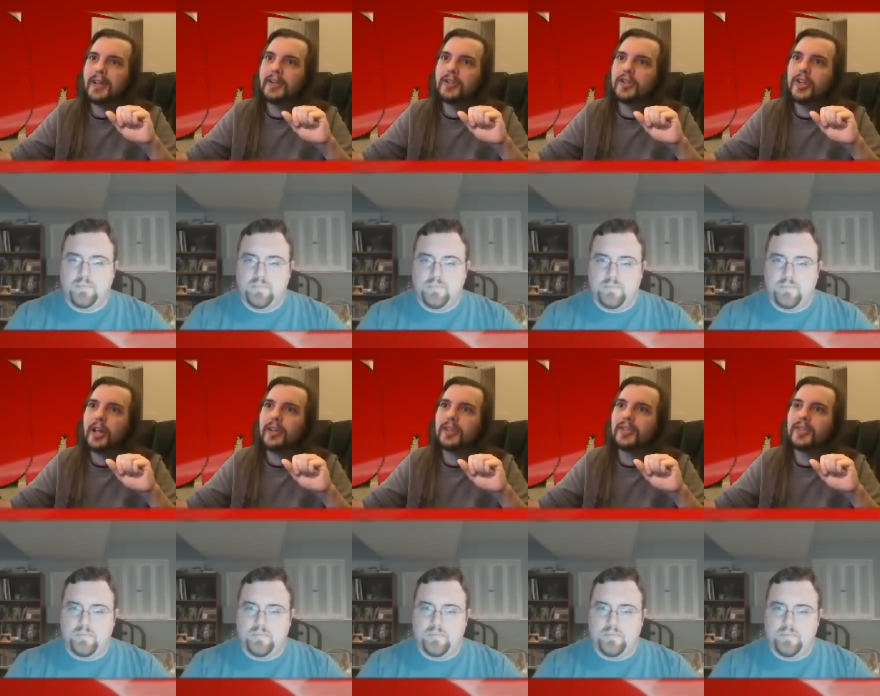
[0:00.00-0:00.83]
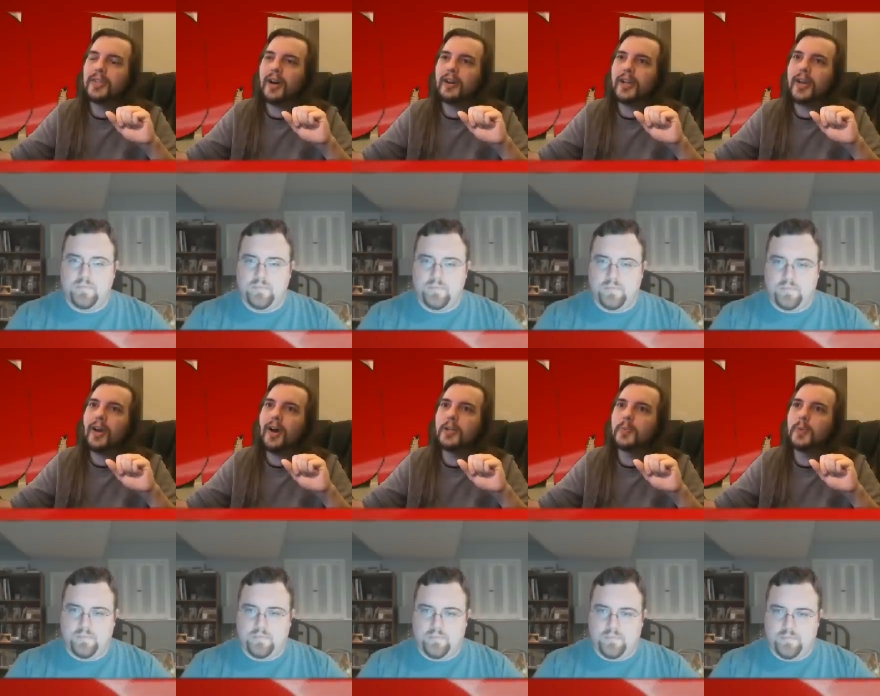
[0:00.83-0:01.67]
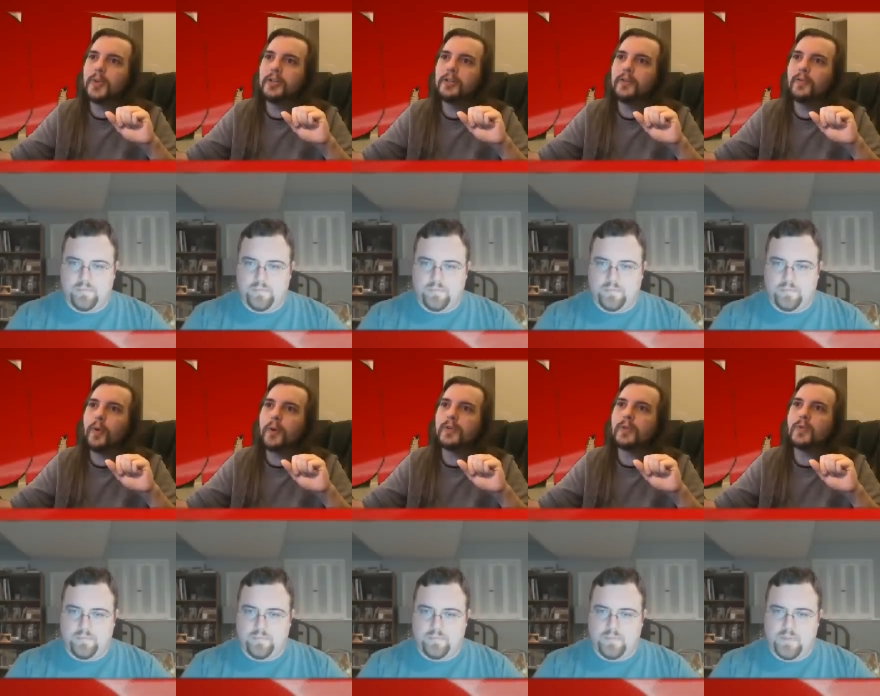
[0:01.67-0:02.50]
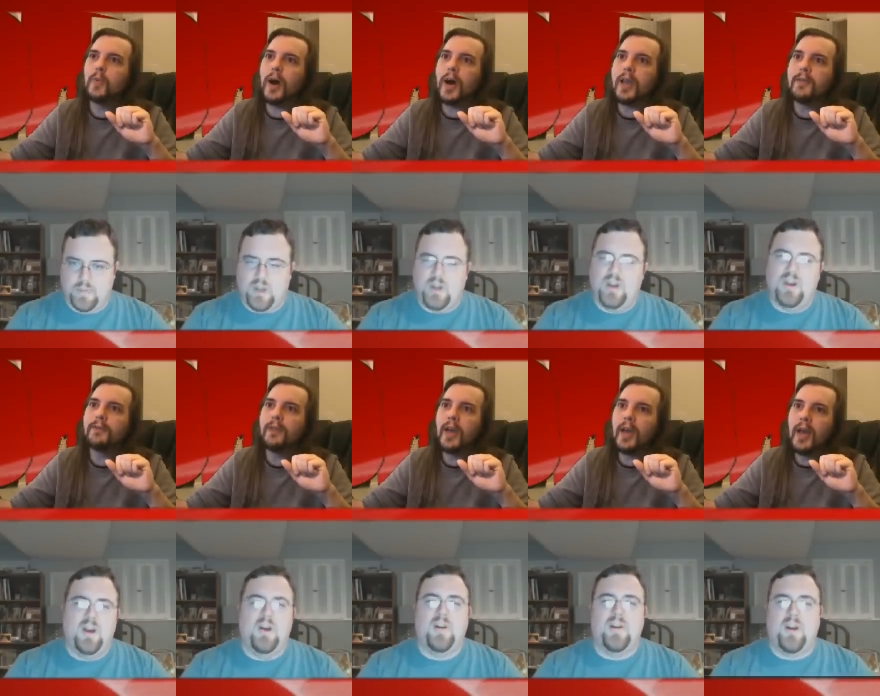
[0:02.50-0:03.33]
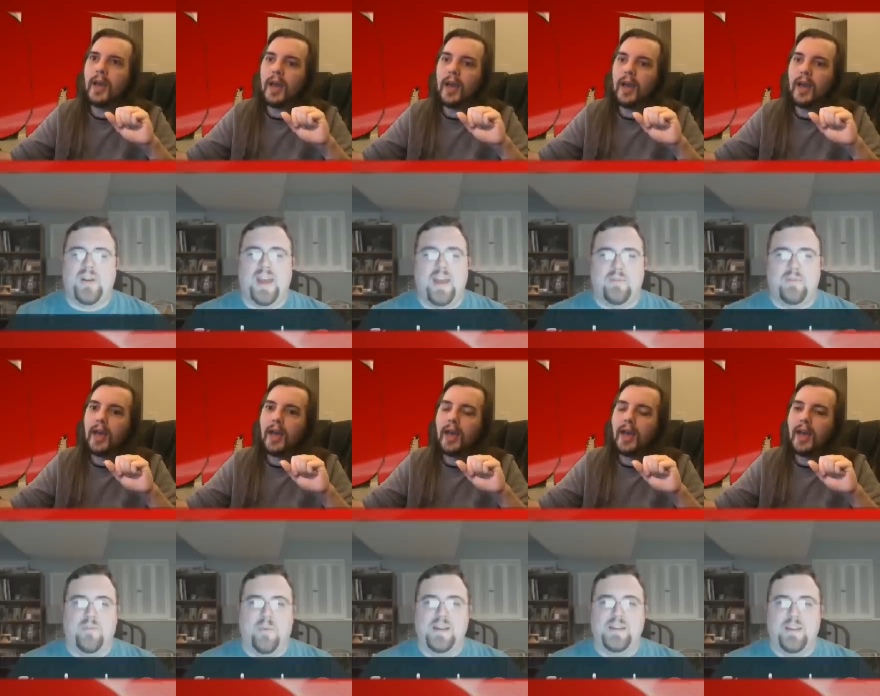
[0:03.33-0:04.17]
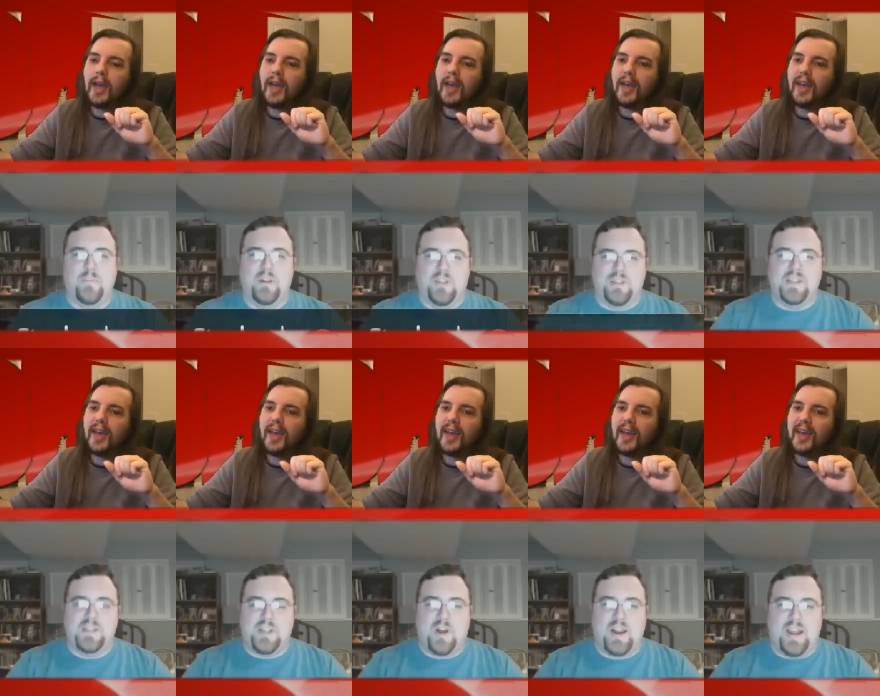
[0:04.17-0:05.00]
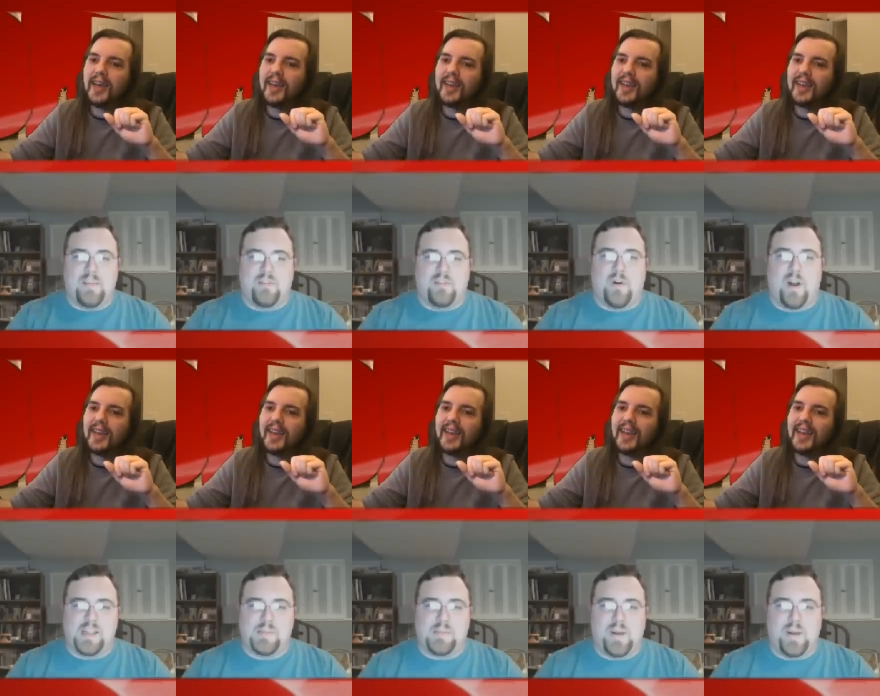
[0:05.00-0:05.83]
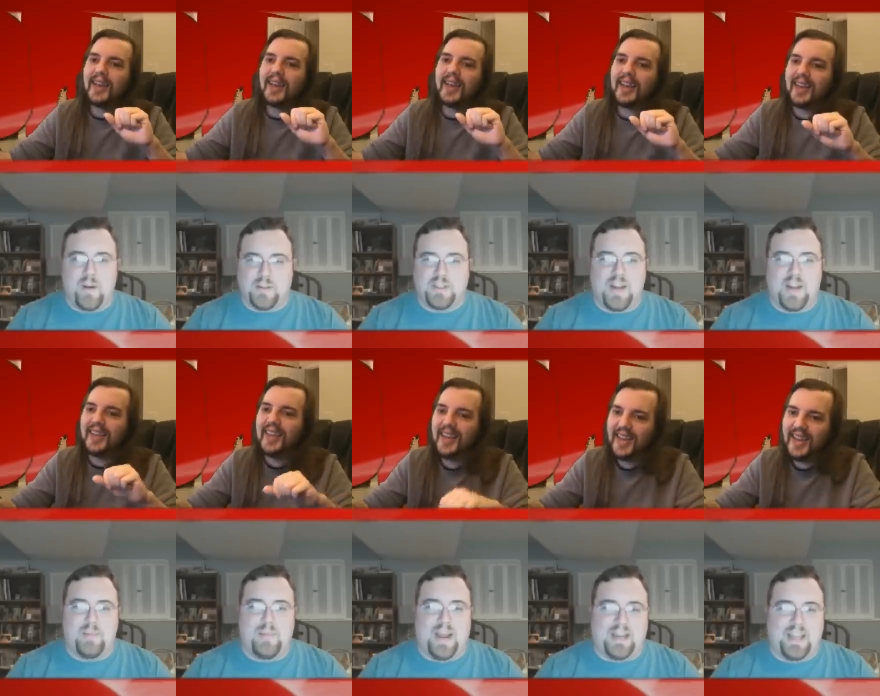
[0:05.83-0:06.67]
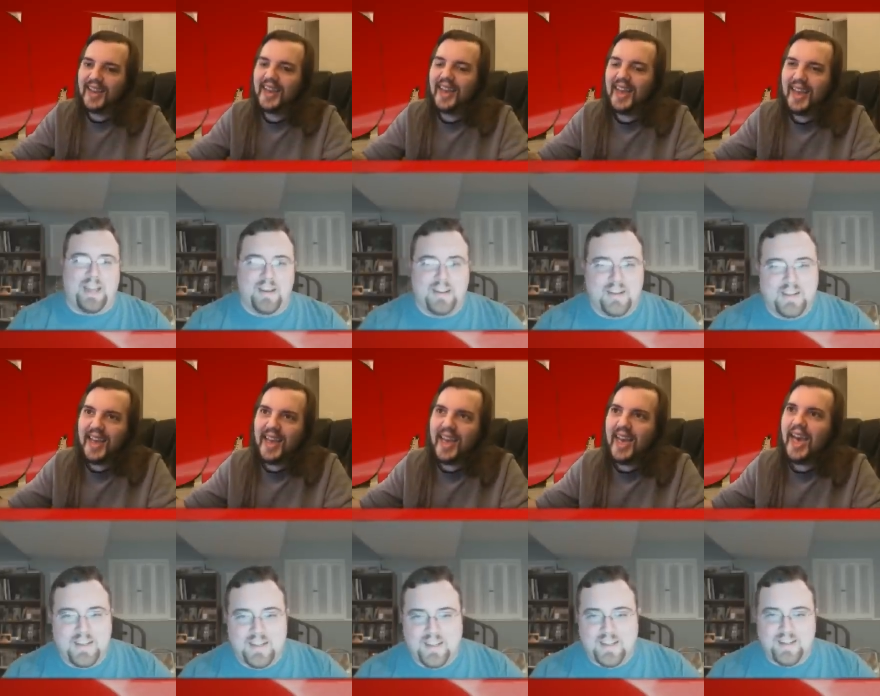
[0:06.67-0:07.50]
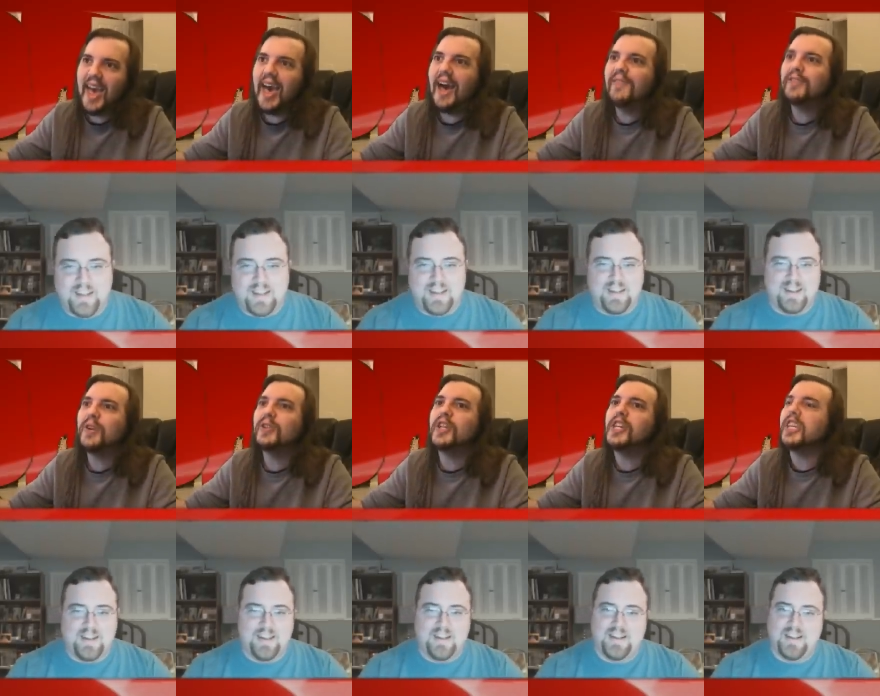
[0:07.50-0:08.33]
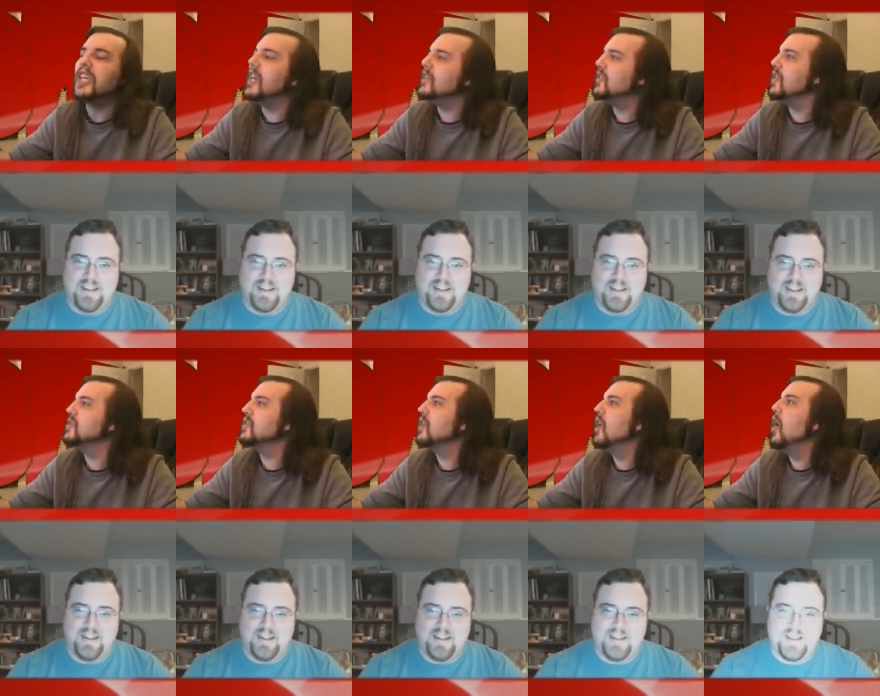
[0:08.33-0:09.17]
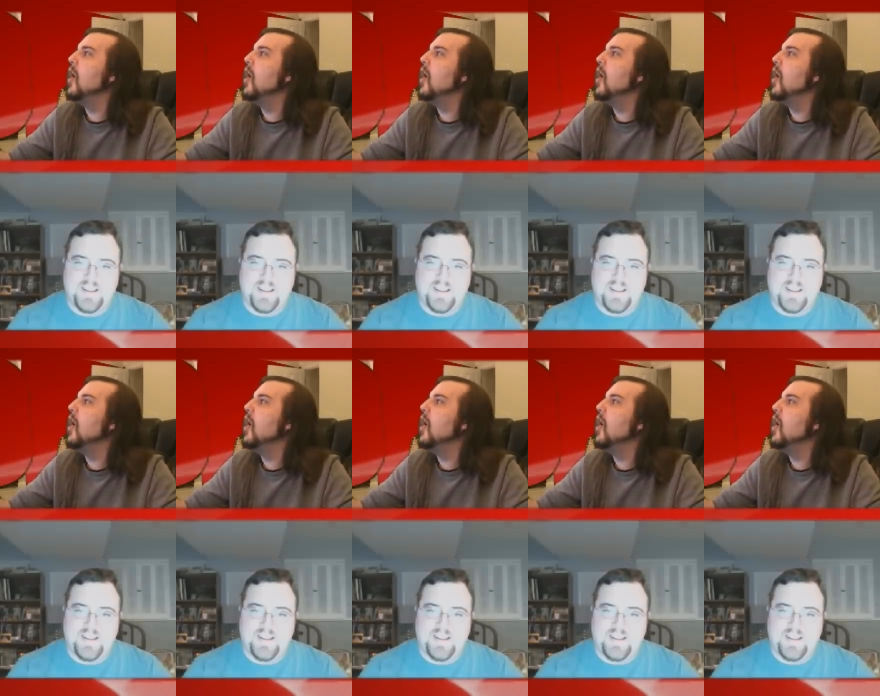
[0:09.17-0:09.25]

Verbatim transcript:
Speaker 1: jealous Saudi husband divorces wife.
Speaker 2: Okay, when you put Saudi before husband, we know it's going to end badly. After she
Speaker 1: kisses